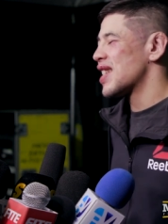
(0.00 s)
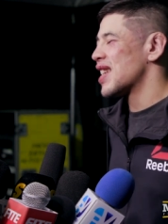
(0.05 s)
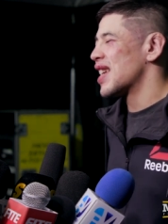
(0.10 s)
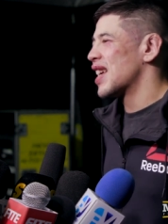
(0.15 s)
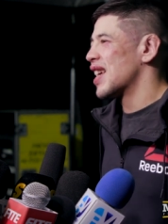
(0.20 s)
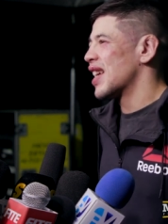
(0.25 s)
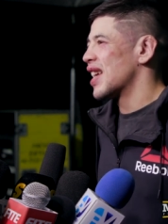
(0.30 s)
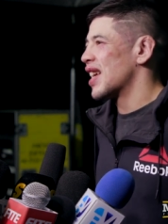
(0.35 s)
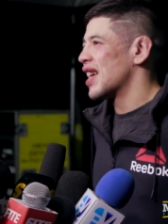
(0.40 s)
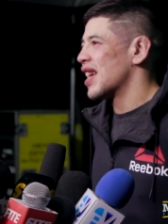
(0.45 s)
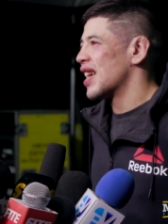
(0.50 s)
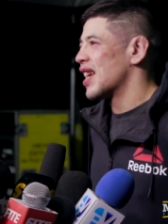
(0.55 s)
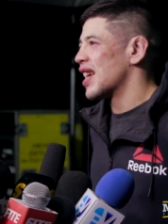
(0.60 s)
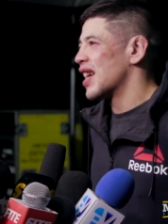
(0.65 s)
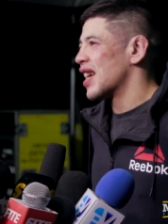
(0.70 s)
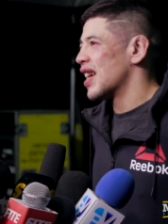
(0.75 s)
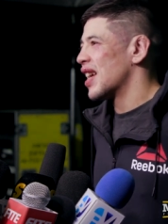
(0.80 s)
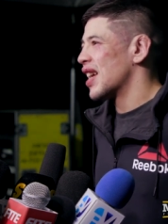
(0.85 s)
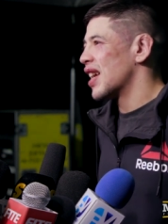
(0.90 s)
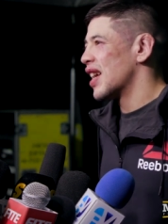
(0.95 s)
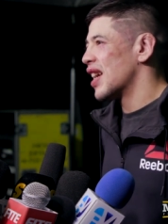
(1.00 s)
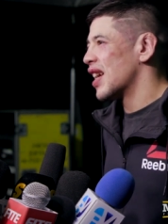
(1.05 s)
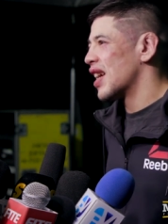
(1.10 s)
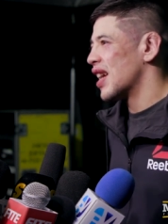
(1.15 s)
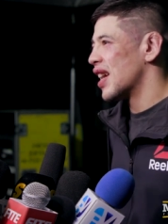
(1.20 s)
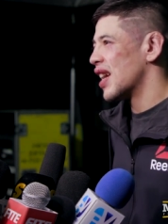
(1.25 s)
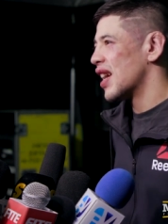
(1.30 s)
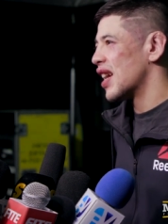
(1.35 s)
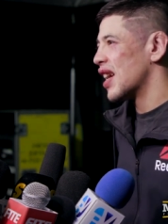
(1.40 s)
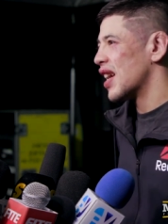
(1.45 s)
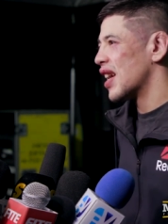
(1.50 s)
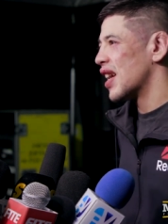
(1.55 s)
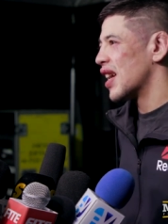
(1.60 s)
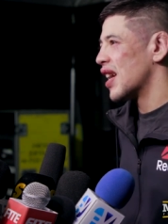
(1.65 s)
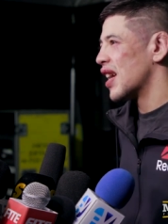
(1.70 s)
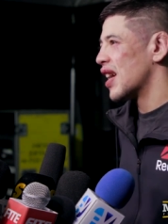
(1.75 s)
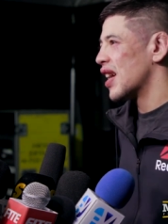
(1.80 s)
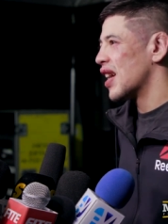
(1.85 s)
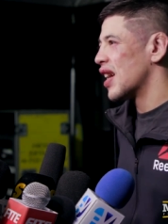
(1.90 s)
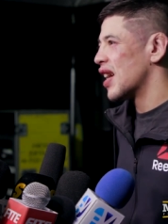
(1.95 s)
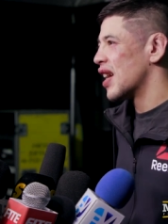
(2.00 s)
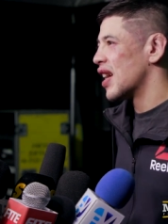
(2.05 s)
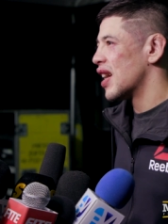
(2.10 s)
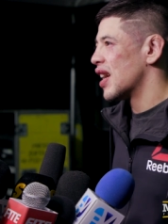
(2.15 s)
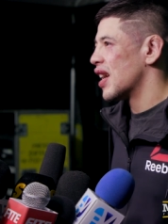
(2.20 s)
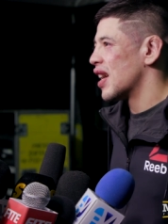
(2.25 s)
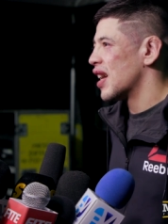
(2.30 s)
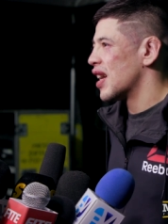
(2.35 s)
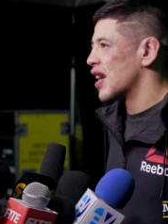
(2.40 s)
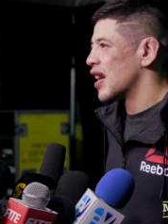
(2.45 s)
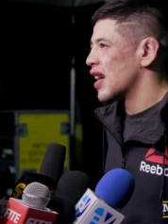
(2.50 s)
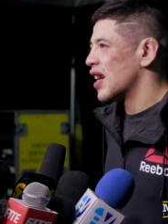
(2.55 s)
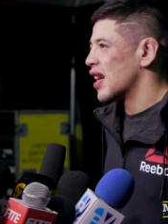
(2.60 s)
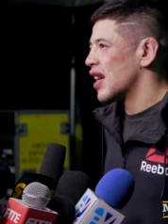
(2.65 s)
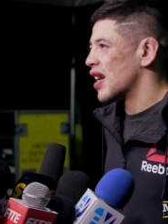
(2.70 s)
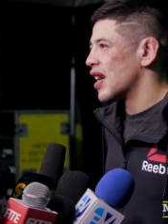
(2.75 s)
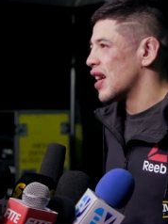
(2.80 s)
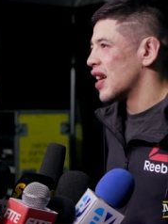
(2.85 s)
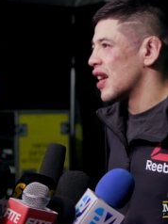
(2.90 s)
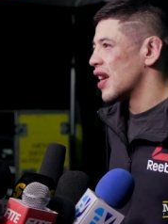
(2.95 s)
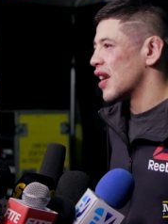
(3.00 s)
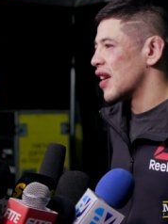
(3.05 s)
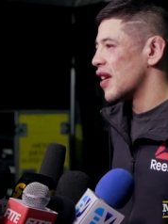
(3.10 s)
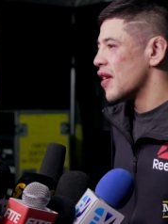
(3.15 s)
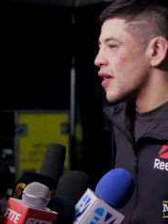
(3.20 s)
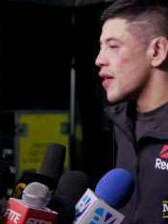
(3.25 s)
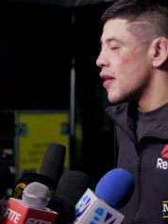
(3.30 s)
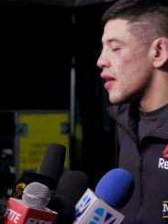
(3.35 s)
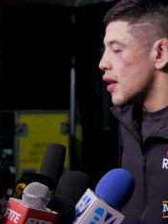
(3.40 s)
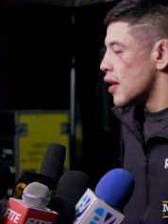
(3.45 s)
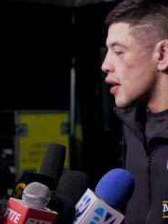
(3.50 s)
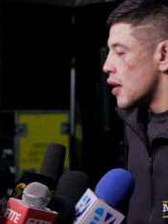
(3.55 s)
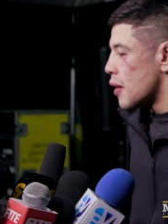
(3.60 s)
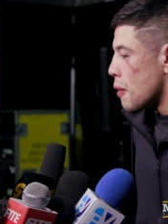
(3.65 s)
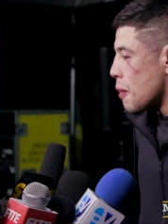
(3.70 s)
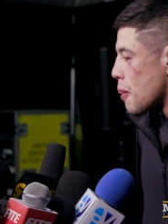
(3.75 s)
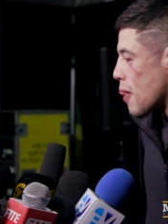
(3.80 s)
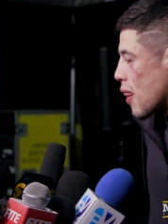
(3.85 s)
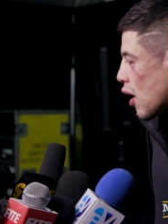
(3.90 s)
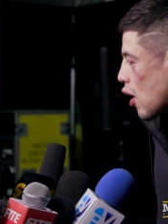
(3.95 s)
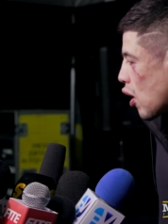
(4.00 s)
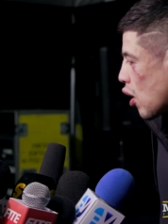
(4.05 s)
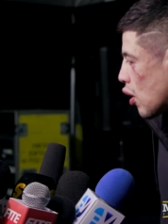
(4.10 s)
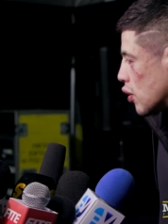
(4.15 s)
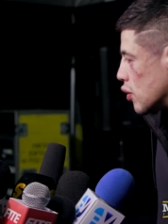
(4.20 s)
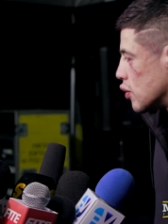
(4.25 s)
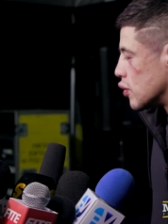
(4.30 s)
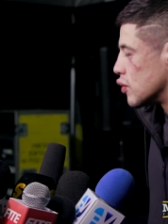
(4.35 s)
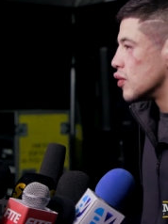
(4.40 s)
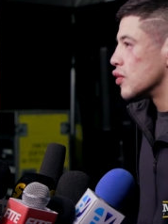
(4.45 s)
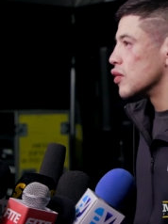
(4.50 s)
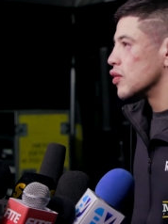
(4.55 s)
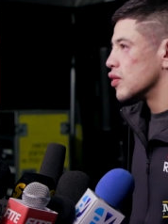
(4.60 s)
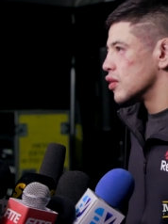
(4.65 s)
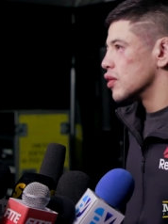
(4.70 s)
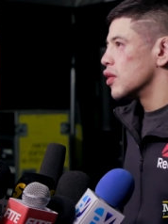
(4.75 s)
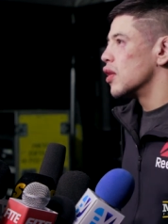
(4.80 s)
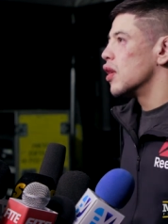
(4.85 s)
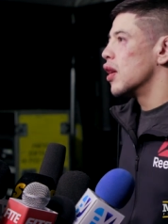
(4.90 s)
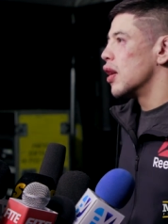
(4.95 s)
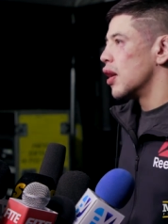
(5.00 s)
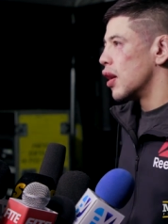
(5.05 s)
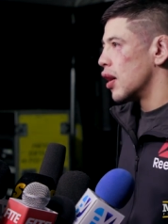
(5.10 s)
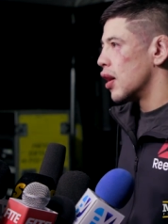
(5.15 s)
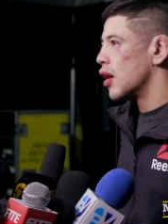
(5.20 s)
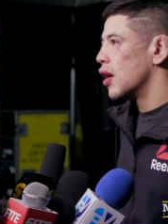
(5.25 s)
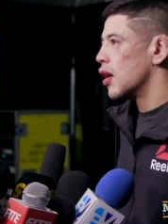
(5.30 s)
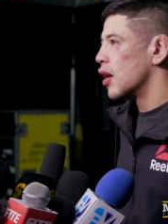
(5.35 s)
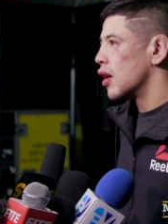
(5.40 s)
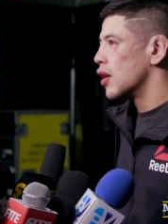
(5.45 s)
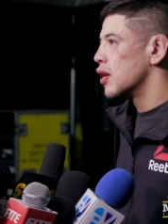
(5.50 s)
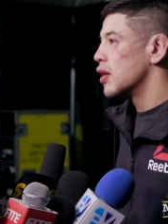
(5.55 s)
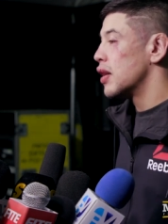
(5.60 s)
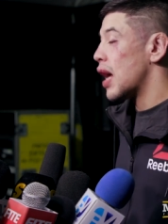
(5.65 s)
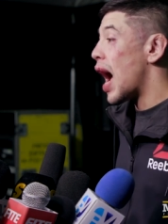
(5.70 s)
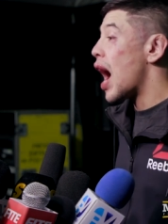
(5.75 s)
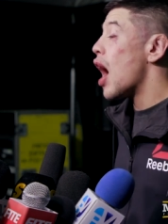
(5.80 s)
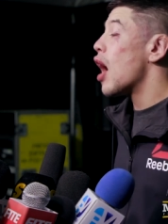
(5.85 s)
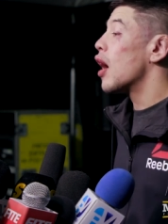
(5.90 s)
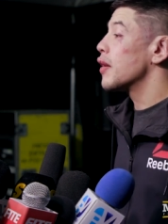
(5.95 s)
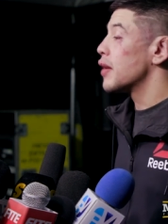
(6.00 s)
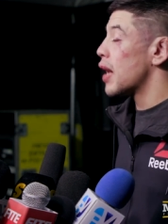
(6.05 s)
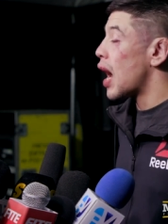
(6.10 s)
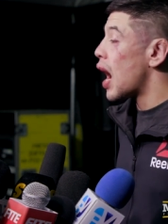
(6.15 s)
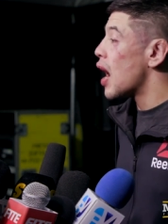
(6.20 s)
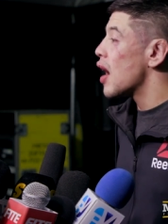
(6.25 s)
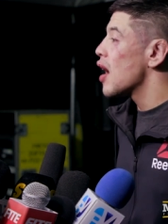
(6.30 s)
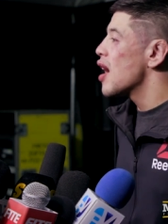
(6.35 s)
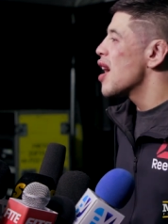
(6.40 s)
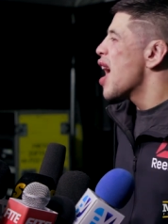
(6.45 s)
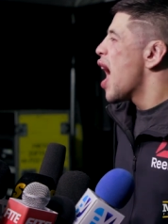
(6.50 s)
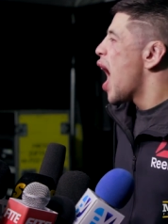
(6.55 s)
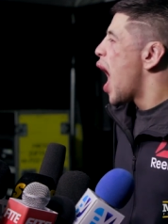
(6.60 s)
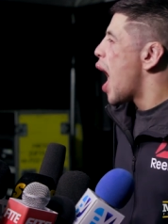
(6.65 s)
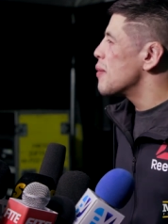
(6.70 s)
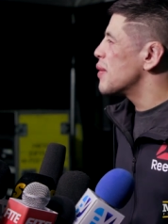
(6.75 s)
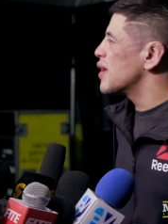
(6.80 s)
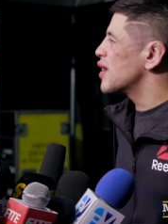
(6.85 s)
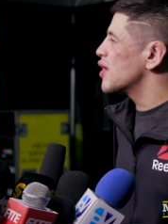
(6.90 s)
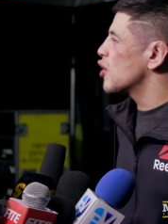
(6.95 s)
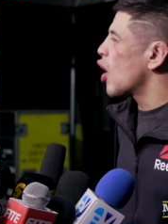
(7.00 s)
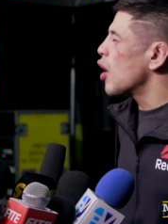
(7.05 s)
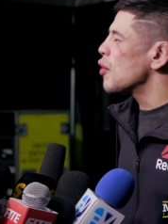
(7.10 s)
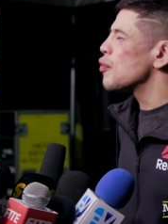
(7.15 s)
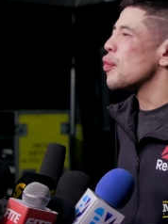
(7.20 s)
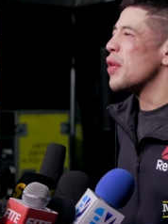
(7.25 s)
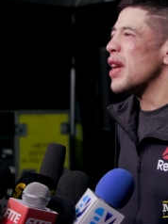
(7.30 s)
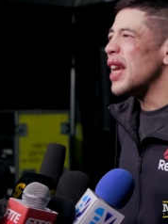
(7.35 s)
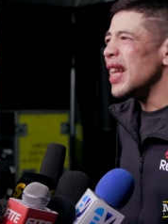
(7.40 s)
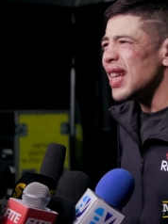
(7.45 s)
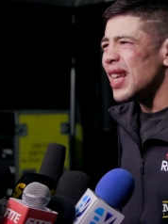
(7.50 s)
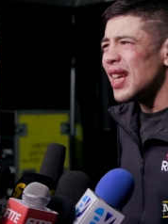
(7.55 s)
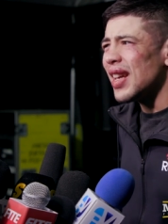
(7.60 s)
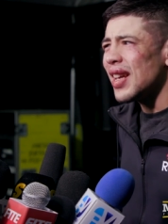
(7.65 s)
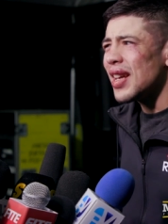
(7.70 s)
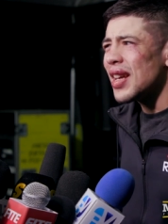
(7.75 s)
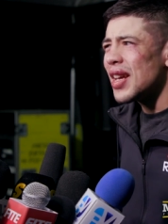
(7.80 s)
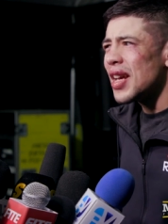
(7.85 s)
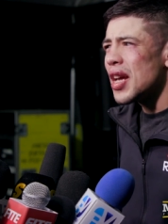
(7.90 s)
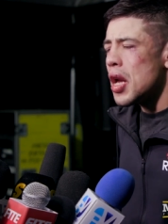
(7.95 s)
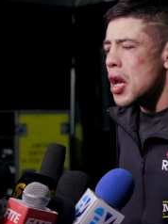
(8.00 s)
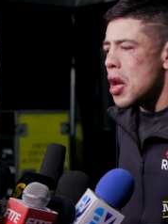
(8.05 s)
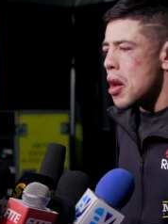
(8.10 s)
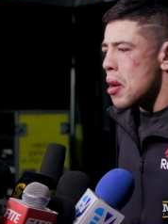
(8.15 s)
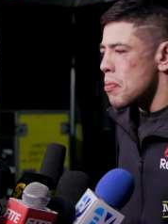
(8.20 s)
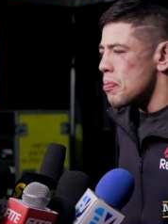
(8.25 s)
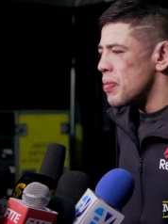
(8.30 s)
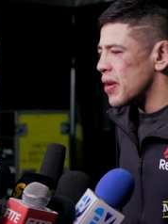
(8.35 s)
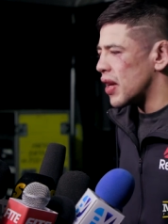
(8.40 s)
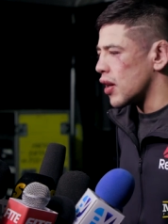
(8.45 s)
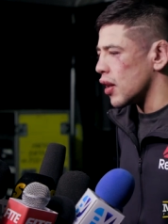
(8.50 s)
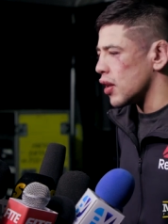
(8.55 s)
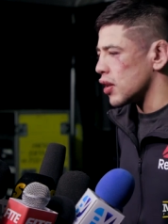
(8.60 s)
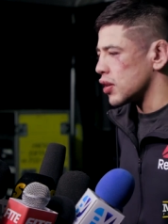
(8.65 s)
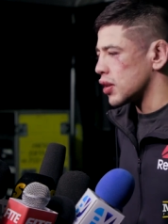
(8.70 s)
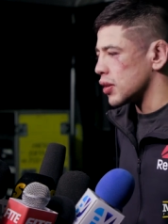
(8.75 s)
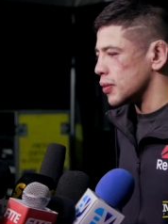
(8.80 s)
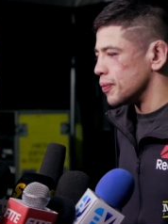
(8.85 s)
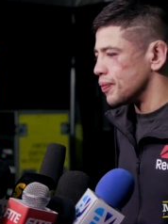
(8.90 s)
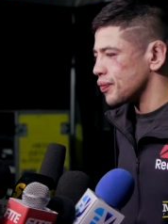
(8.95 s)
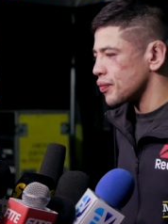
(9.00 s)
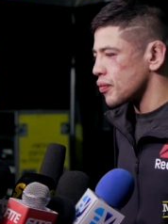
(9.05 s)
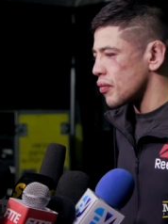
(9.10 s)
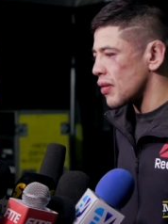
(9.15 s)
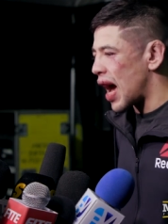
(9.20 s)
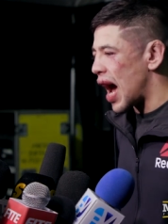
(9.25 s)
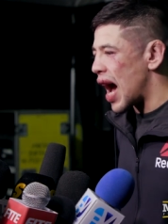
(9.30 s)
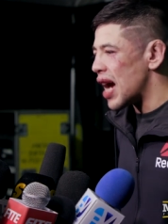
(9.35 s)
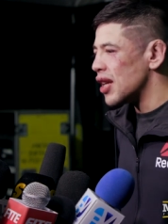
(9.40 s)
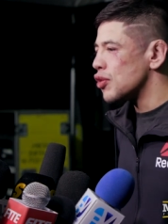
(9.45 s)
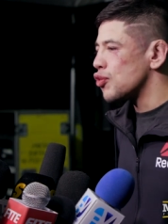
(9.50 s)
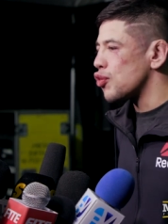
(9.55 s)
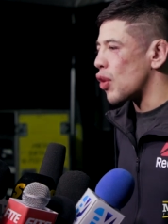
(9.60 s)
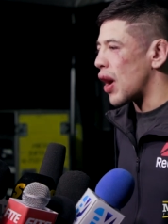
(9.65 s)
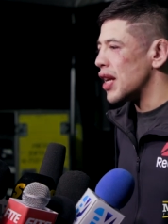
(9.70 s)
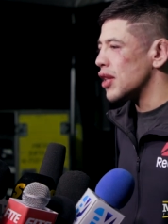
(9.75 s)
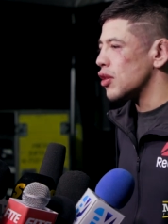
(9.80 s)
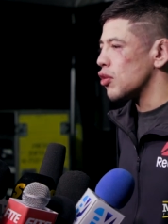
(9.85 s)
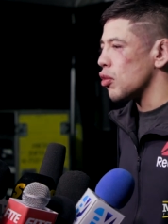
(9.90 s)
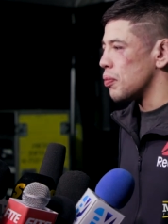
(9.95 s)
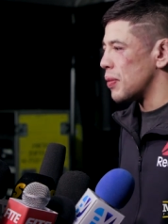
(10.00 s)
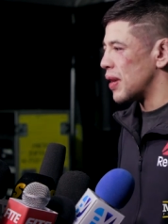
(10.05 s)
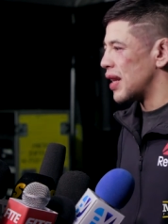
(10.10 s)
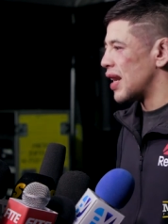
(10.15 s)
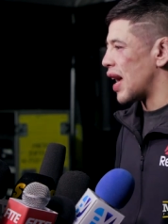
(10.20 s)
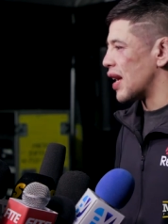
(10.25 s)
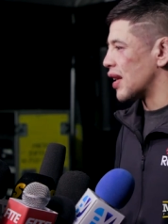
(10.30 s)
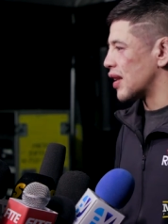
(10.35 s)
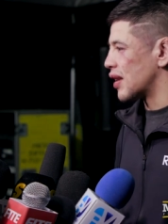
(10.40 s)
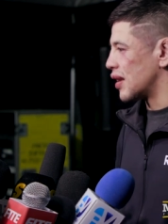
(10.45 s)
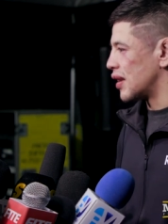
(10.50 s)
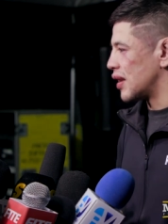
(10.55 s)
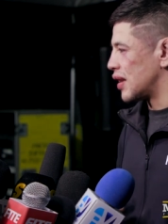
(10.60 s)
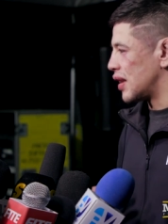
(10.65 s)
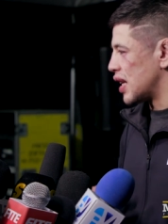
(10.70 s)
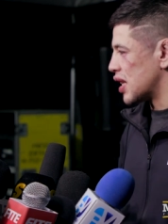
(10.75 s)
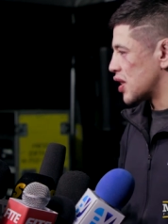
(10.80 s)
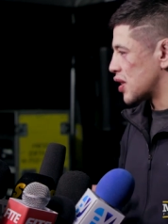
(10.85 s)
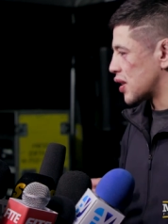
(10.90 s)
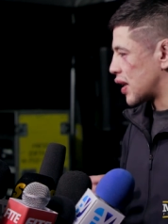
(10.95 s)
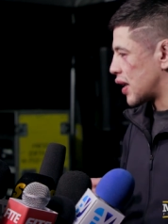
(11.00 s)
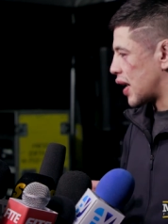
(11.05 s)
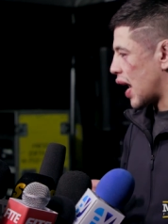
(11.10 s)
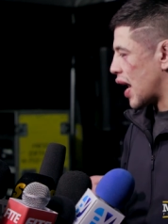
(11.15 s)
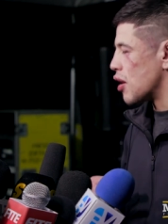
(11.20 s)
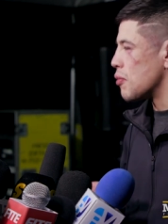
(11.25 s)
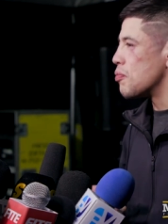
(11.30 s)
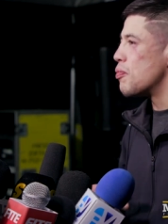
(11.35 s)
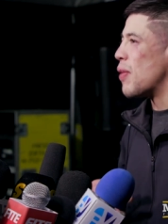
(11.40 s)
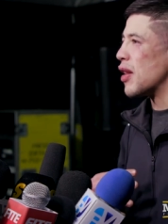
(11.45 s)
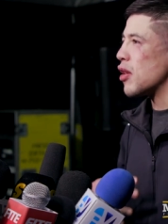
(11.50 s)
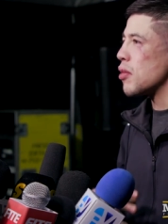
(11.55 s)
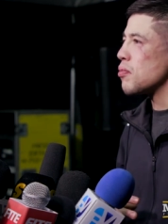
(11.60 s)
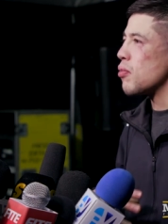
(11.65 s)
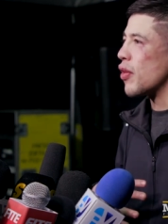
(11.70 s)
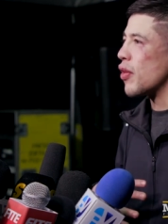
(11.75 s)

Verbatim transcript: changing the way that you're fighting? Are you approaching the fights differently when you're going in there? Maybe trying to be more exciting. Yeah, uh, yeah. I mean, not really, because I'm trying to be like this kind of Brandon